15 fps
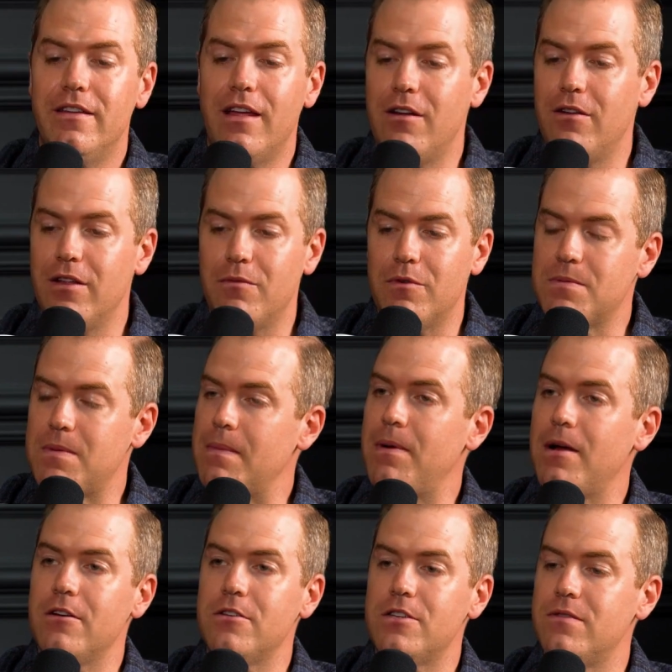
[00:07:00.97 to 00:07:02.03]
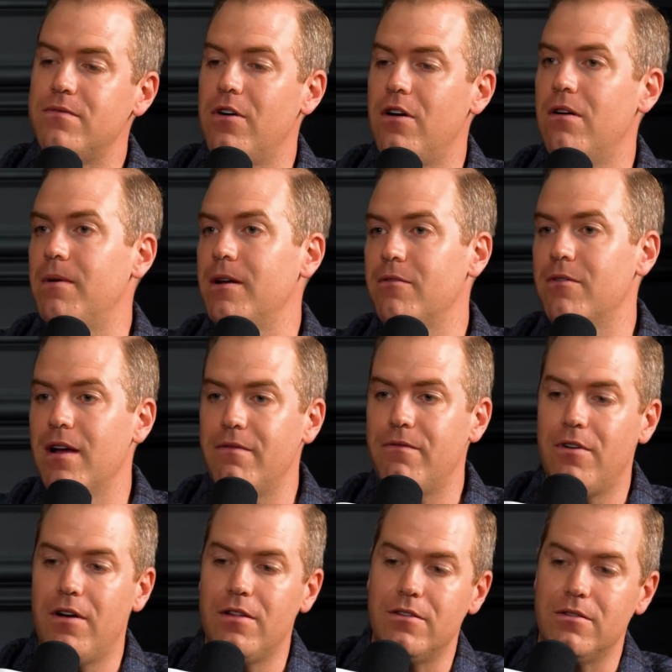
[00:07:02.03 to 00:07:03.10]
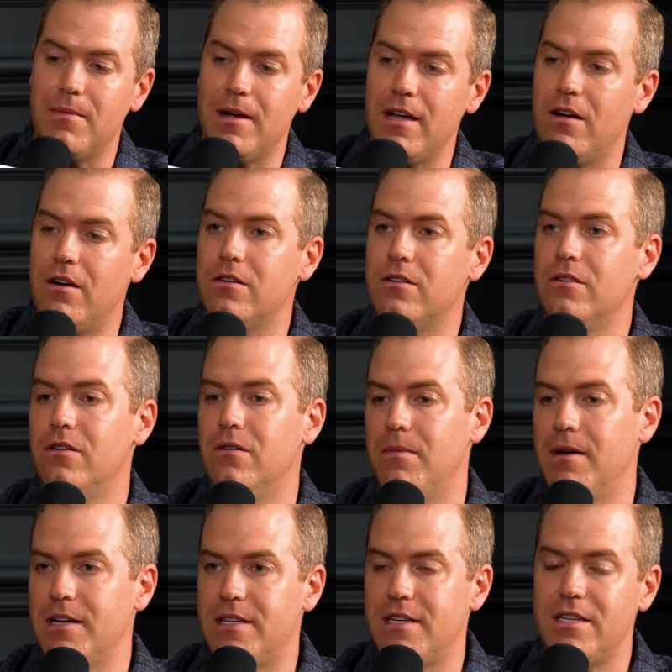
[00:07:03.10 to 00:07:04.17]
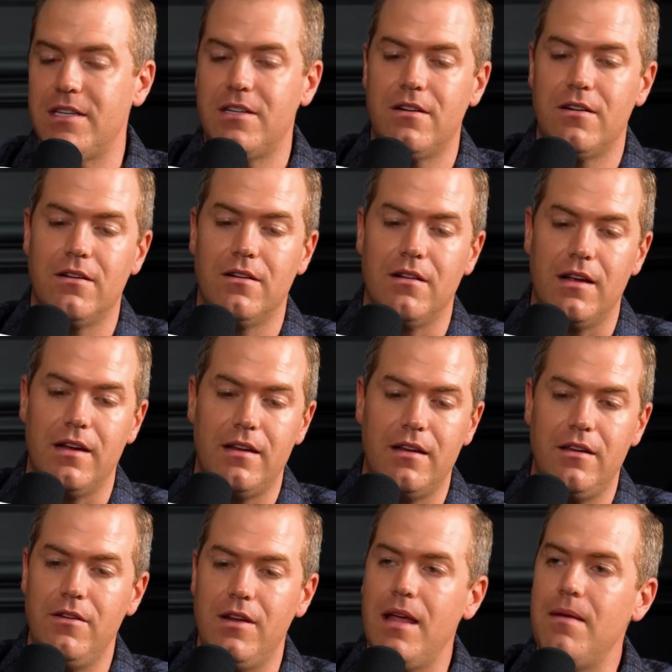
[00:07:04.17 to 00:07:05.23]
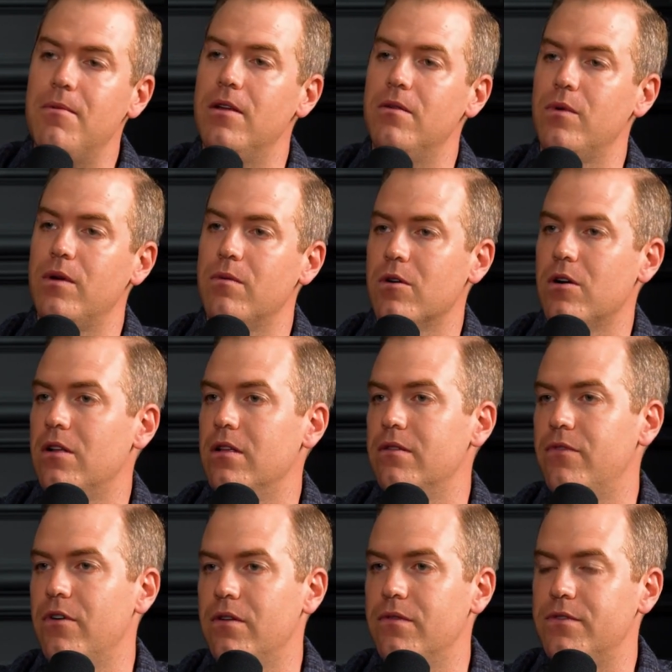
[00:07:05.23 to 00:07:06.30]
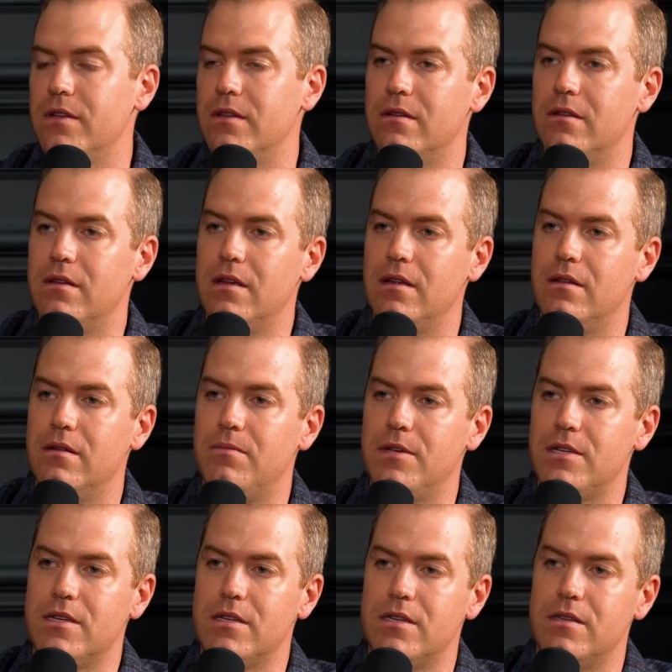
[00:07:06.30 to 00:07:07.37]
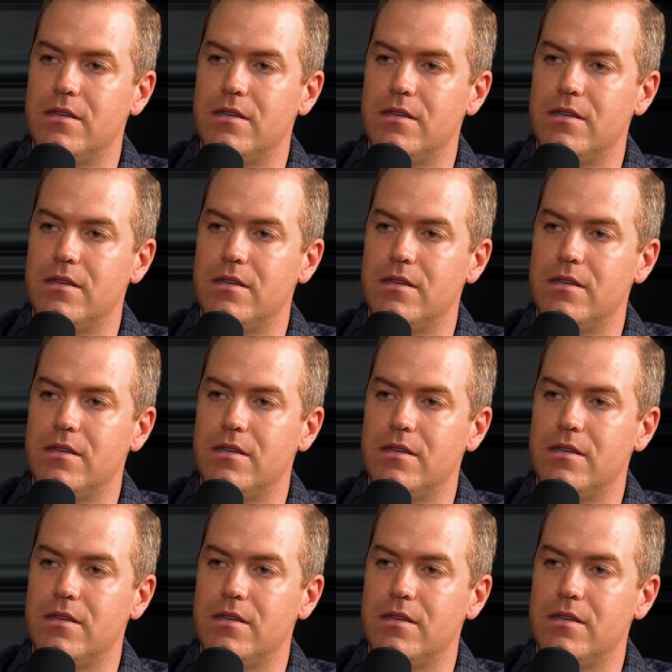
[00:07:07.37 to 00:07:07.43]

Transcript: not only was my parents involved, my grandfather, my uncle, my sister, you name it, we were all involved in the business in